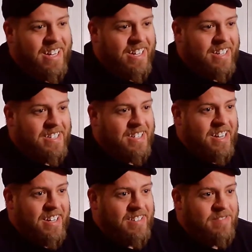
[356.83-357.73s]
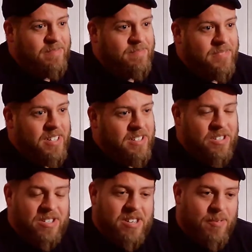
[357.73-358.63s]
it's
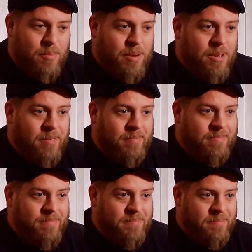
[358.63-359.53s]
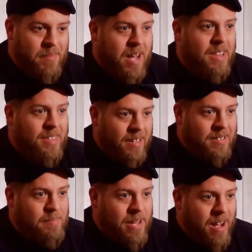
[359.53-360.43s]
just never been my thing
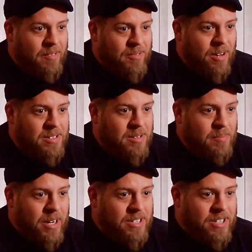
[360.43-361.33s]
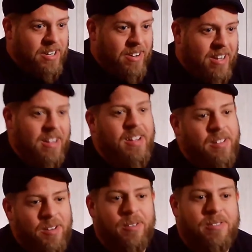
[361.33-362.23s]
to be out front so much.
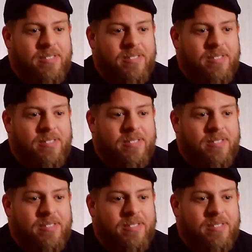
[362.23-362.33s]
Little